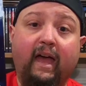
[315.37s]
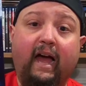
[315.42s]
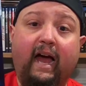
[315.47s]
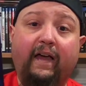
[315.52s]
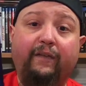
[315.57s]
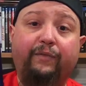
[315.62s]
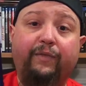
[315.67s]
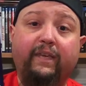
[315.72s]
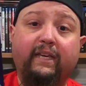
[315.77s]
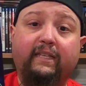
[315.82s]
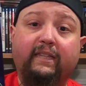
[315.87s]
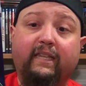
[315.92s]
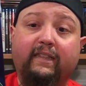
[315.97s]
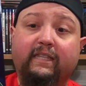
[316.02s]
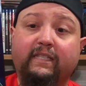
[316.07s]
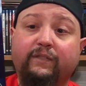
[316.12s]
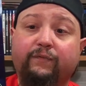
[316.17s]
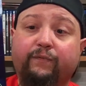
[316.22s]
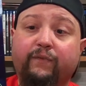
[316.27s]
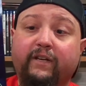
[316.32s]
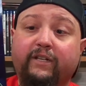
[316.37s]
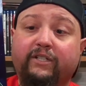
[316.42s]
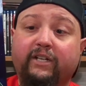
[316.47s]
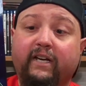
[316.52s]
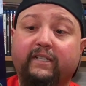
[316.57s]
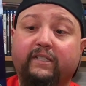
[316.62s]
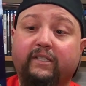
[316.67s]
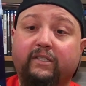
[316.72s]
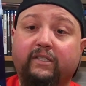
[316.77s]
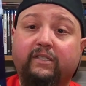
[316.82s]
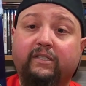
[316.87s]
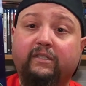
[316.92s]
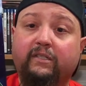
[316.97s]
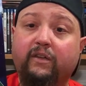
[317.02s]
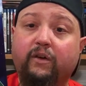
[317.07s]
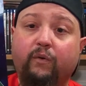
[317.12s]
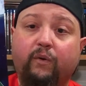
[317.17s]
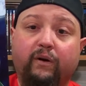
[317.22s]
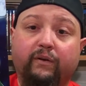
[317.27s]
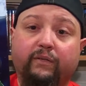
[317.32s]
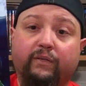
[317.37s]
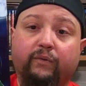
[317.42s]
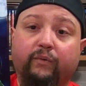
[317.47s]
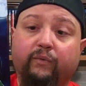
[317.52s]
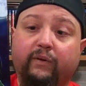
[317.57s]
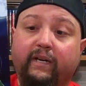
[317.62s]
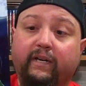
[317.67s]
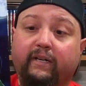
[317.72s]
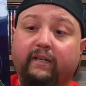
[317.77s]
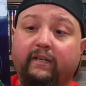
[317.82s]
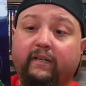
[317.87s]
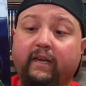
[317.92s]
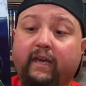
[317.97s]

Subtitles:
I think that this franchise is so underrated.